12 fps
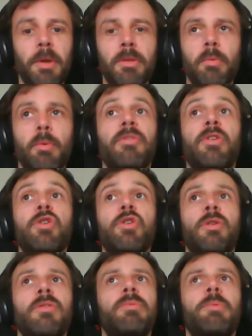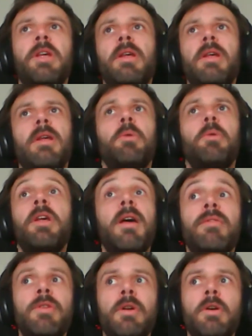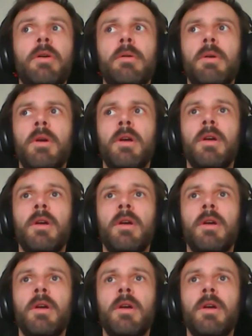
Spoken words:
with newer versions. We have no